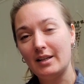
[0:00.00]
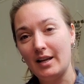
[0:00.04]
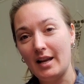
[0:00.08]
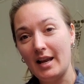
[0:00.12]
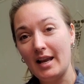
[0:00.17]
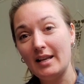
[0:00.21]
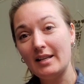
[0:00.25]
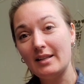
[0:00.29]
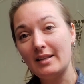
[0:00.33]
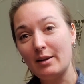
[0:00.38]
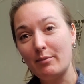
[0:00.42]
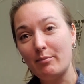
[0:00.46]

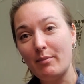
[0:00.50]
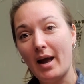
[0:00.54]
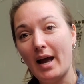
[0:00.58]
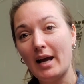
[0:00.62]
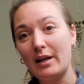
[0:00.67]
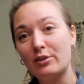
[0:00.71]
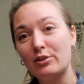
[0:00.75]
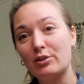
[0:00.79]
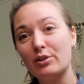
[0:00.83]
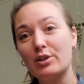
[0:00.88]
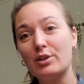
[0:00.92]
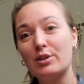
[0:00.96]
in the
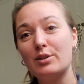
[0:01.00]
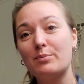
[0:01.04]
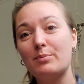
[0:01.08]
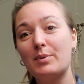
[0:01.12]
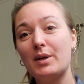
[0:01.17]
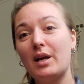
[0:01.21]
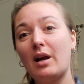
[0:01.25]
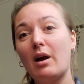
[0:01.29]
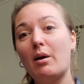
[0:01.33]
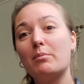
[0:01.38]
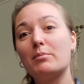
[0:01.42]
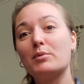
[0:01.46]
mattress
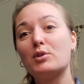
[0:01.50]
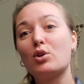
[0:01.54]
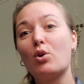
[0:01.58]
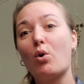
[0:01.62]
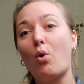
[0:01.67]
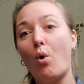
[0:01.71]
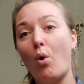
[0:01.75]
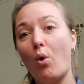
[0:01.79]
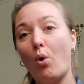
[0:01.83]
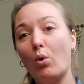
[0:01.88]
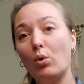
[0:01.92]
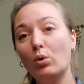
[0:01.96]
becomes
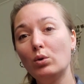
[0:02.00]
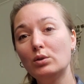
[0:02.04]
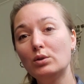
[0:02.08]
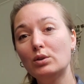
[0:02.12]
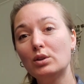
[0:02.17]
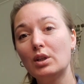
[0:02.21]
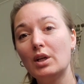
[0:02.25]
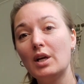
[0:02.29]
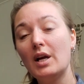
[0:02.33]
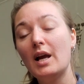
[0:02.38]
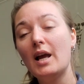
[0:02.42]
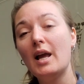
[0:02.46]
cold.
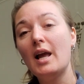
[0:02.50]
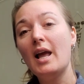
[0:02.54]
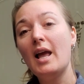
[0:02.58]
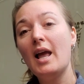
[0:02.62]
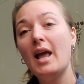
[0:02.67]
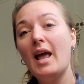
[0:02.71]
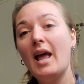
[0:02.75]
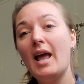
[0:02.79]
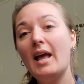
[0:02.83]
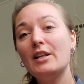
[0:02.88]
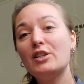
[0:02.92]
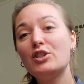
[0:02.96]

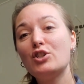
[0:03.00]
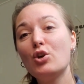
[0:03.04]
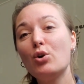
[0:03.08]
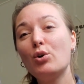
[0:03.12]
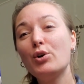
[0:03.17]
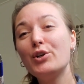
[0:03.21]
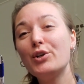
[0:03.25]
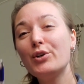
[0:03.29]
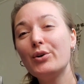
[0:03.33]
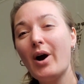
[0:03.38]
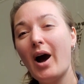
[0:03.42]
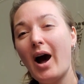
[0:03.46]
So
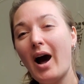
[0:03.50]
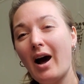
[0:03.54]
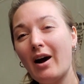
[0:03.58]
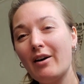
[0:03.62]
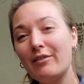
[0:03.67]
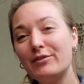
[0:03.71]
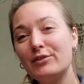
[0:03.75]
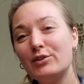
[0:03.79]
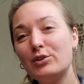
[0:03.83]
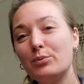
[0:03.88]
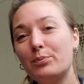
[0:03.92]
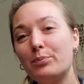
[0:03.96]
you
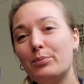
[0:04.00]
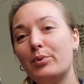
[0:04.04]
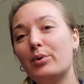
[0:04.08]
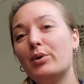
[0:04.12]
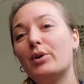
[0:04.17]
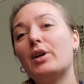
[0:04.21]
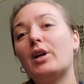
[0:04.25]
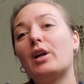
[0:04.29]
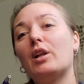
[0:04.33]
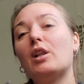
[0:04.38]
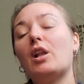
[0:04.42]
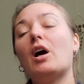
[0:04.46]
have to
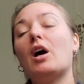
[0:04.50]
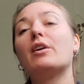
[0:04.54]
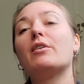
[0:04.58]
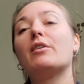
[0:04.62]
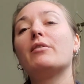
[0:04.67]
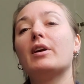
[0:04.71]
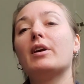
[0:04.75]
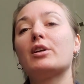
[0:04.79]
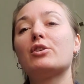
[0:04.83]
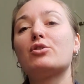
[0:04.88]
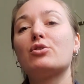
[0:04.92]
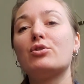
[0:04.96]
put a lot of
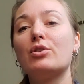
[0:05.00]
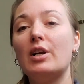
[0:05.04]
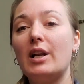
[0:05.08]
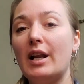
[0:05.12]
extra